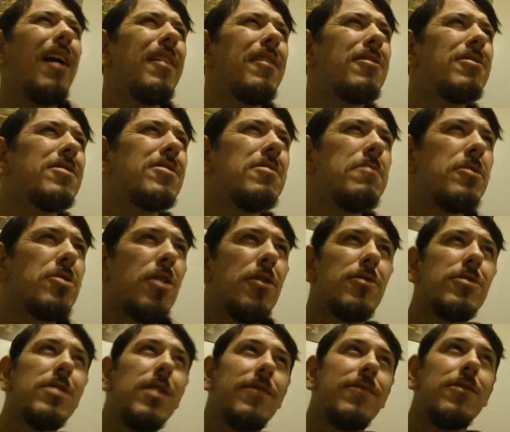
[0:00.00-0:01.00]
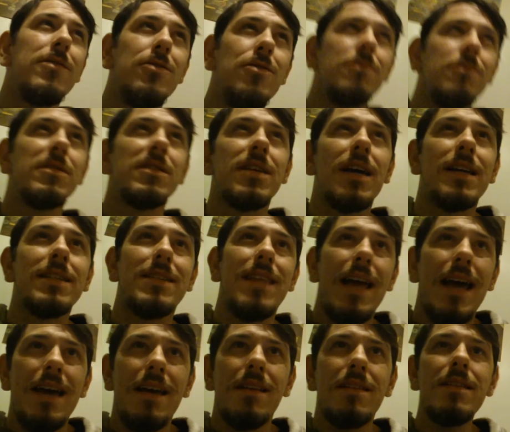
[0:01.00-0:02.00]
there's so much other stuff to do besides
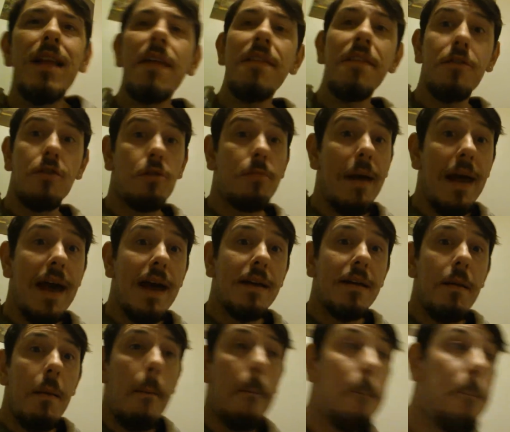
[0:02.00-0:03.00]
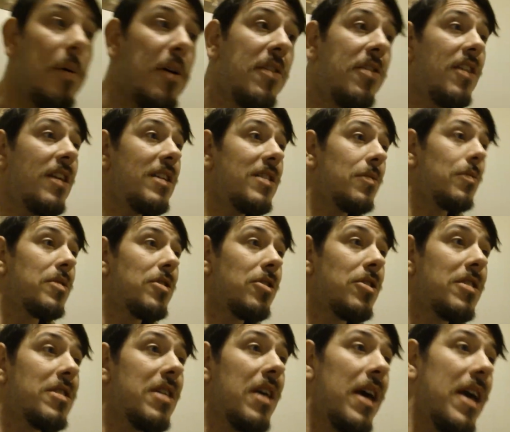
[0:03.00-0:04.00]
that. Not that they're bad, but this was
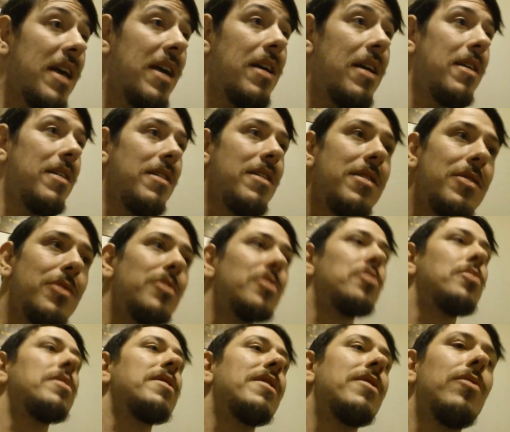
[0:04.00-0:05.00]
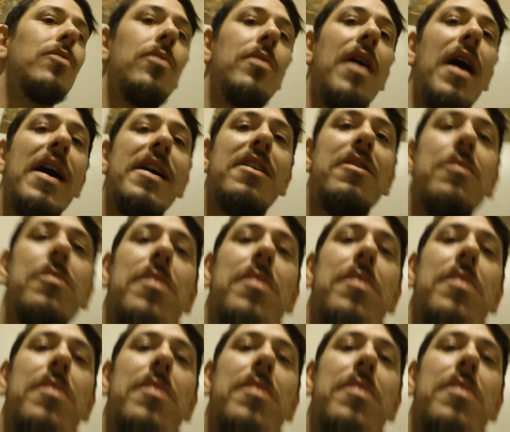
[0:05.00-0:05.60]
just like this was really cool. I had a